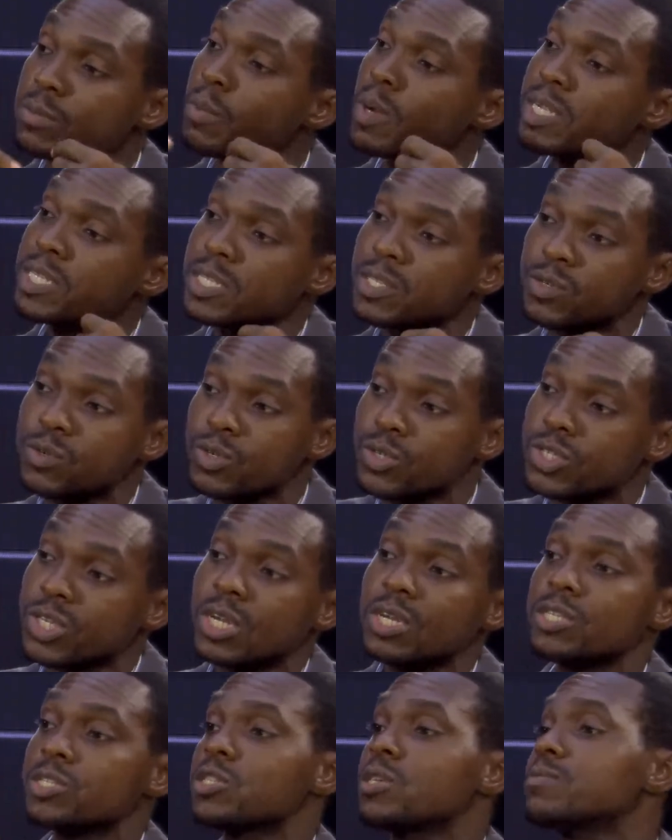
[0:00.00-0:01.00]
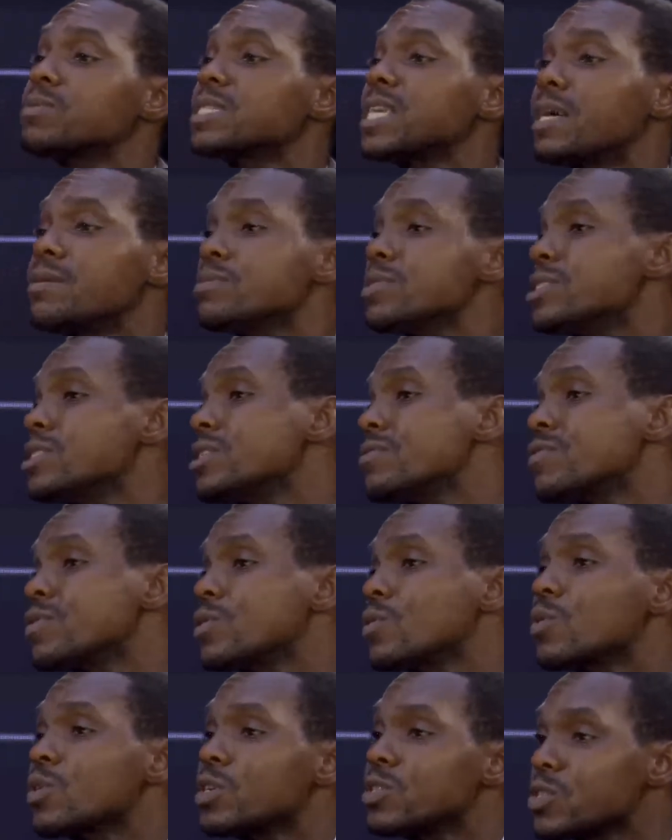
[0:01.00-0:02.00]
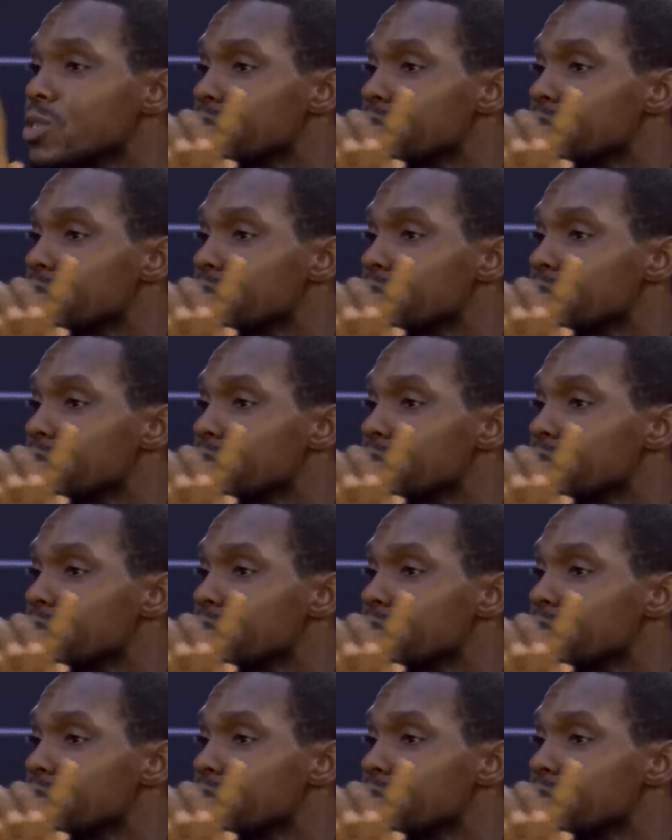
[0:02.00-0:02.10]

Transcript: particles. Sometimes in different organs, you can